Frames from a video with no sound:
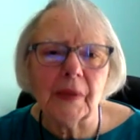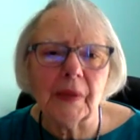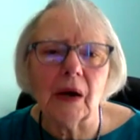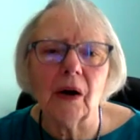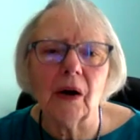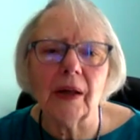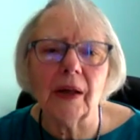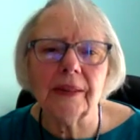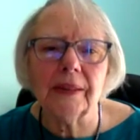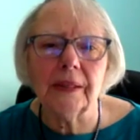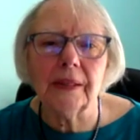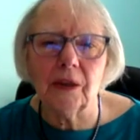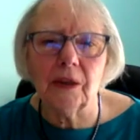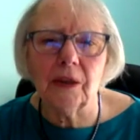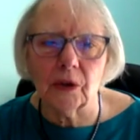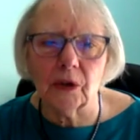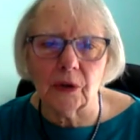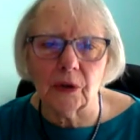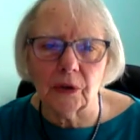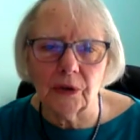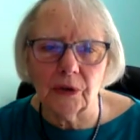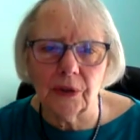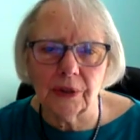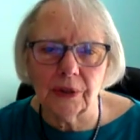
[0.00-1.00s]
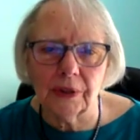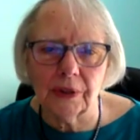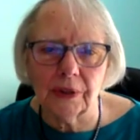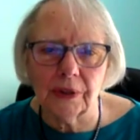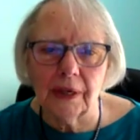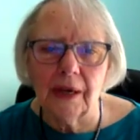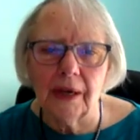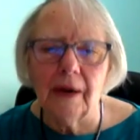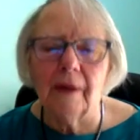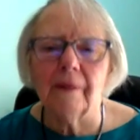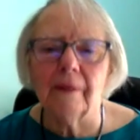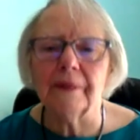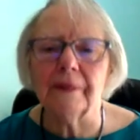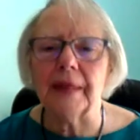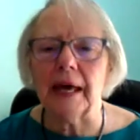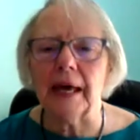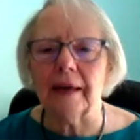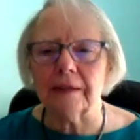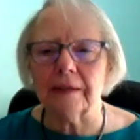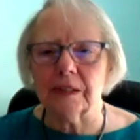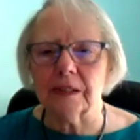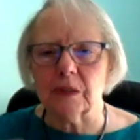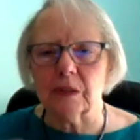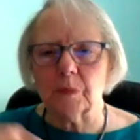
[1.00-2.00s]
on the earth
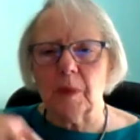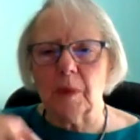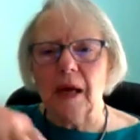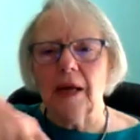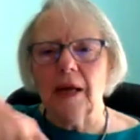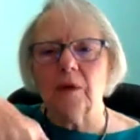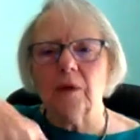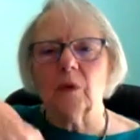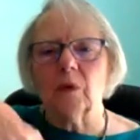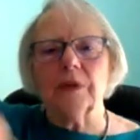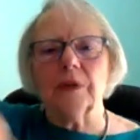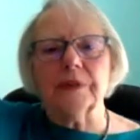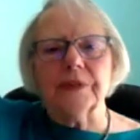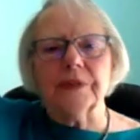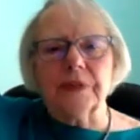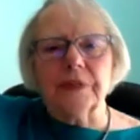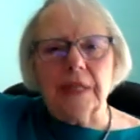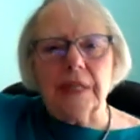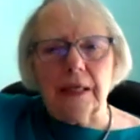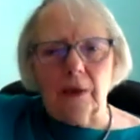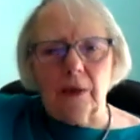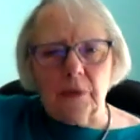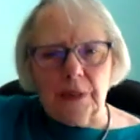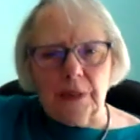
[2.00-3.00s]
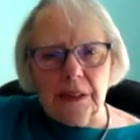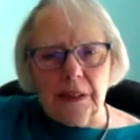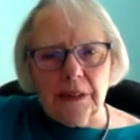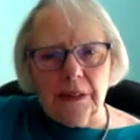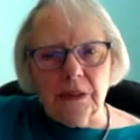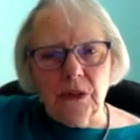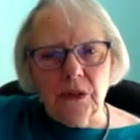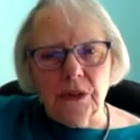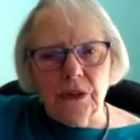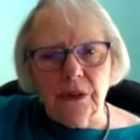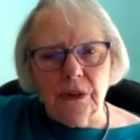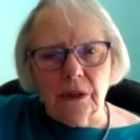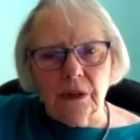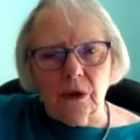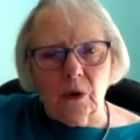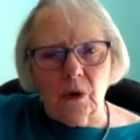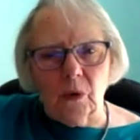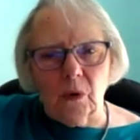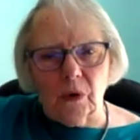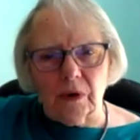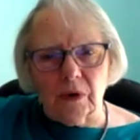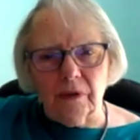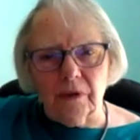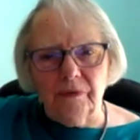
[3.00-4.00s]
that spirals down into the
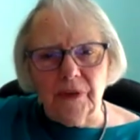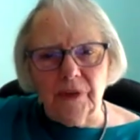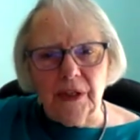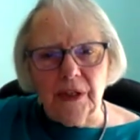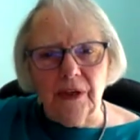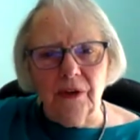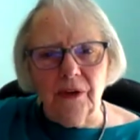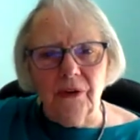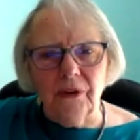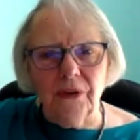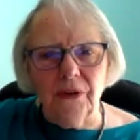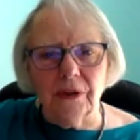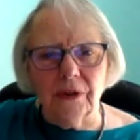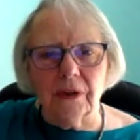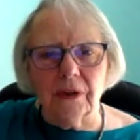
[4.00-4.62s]
core of the earth,